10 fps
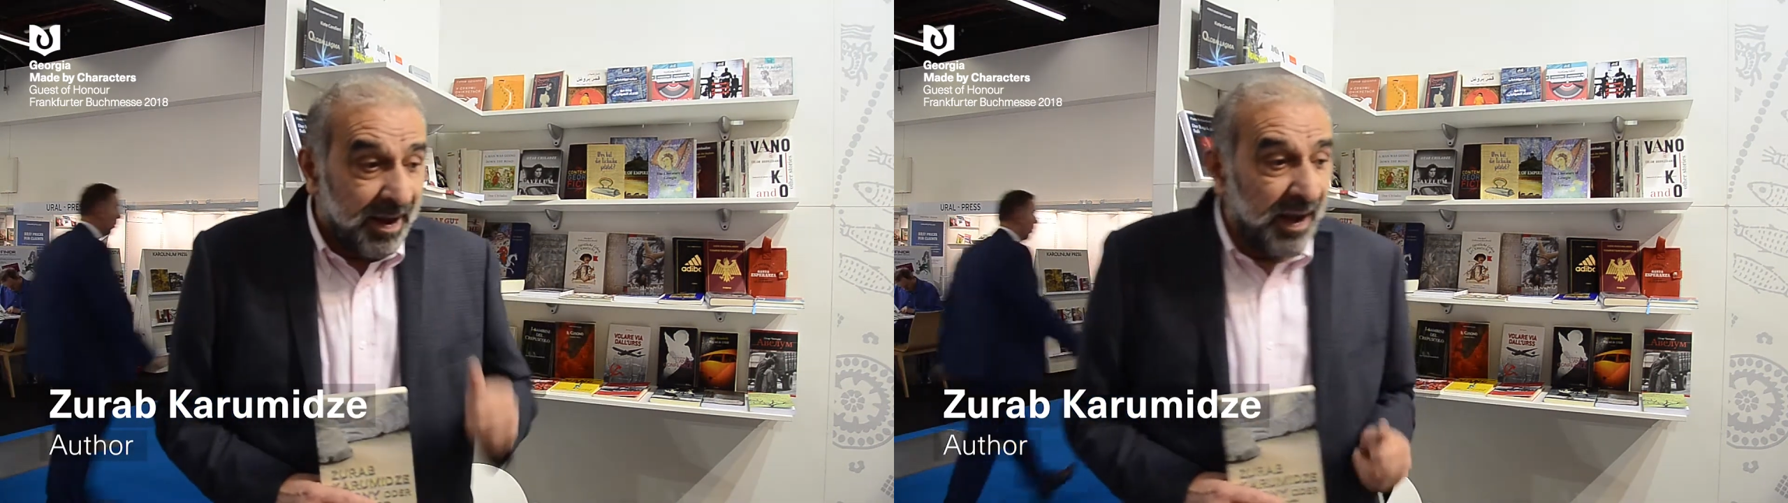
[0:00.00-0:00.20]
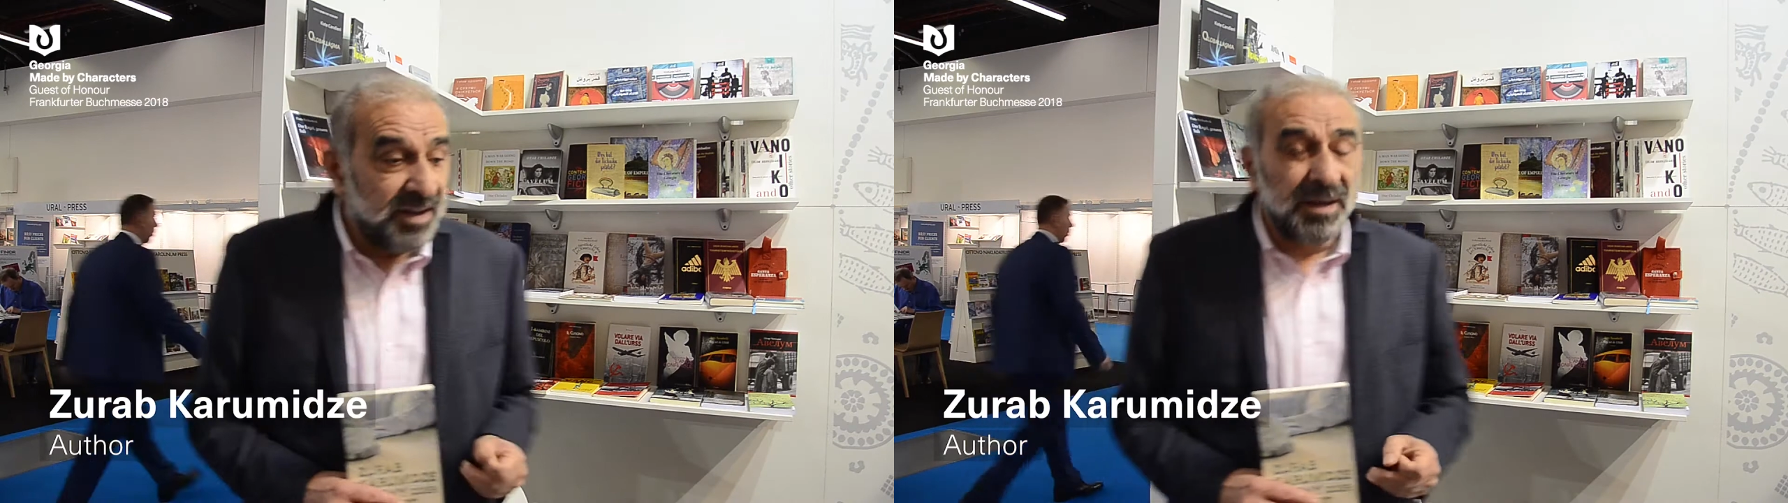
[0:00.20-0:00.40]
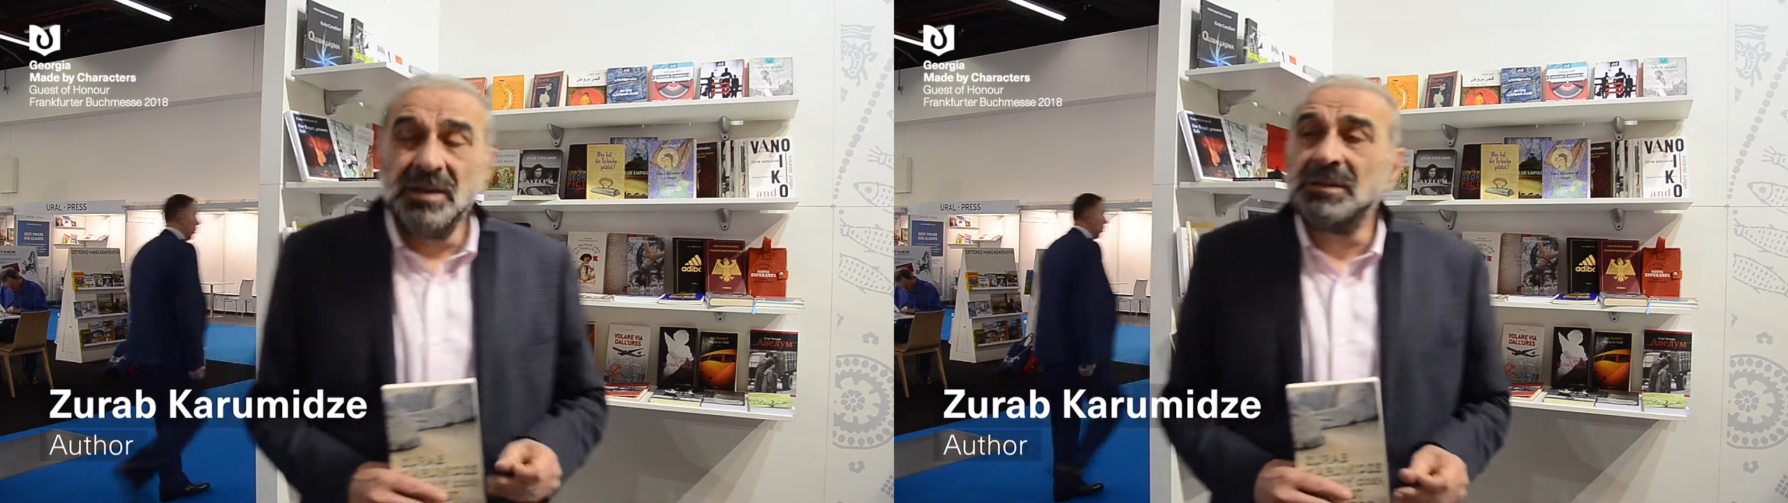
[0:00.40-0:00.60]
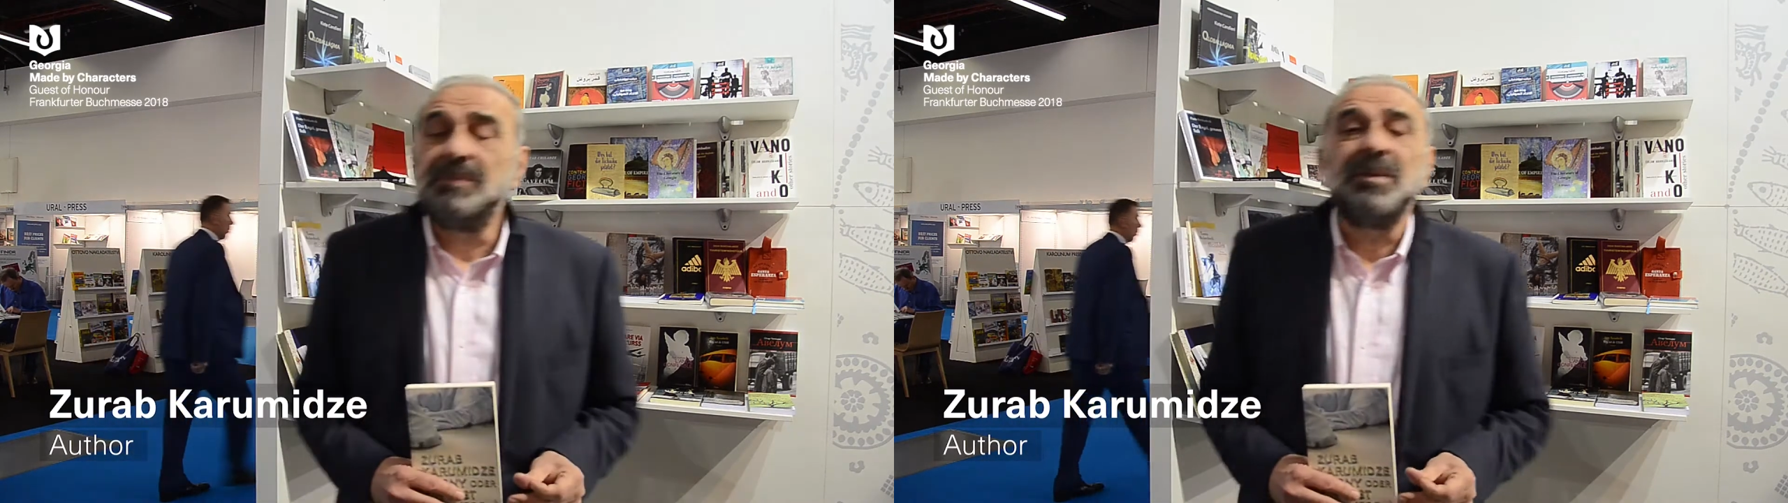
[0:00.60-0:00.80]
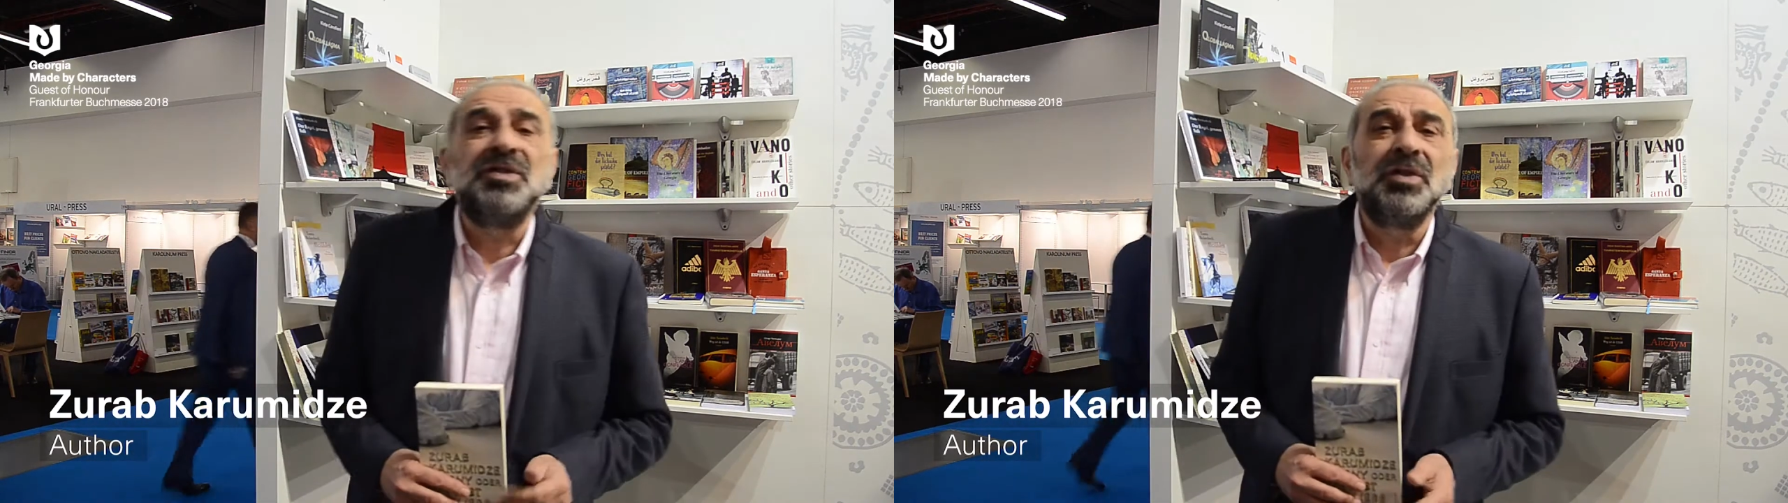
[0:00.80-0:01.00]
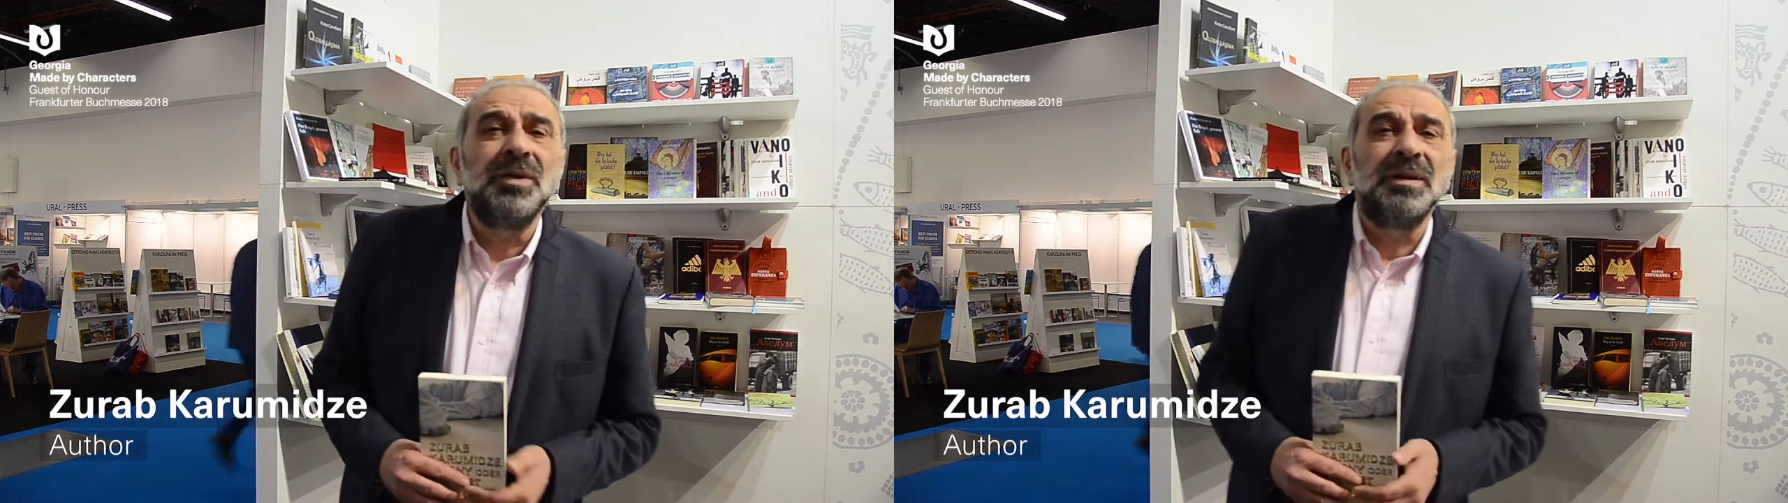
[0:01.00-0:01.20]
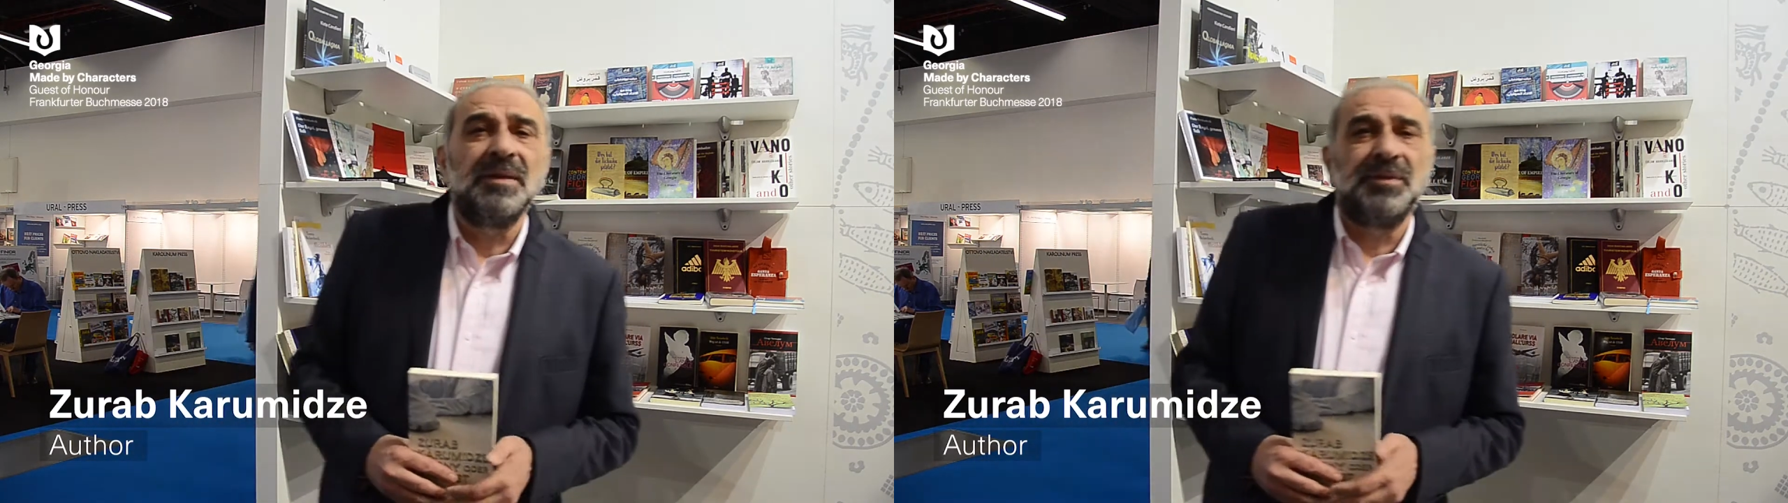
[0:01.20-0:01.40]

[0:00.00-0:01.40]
It's a good opportunity